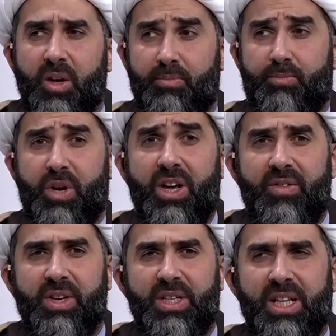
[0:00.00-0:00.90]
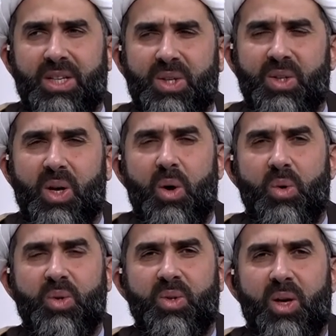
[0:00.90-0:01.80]
previously so,
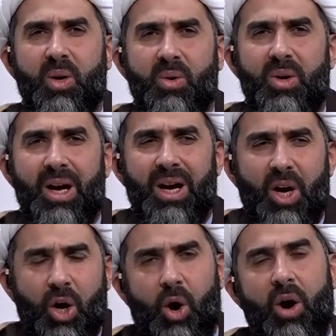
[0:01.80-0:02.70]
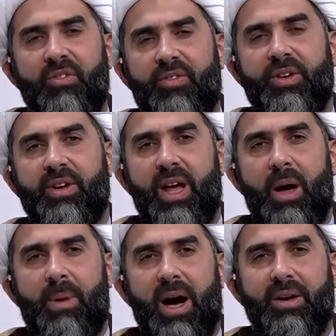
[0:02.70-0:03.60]
so confident
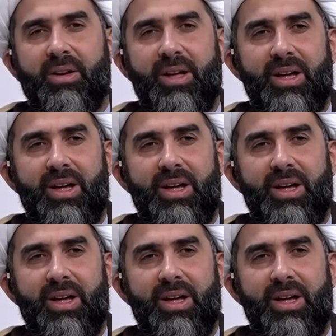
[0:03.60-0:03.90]
about it.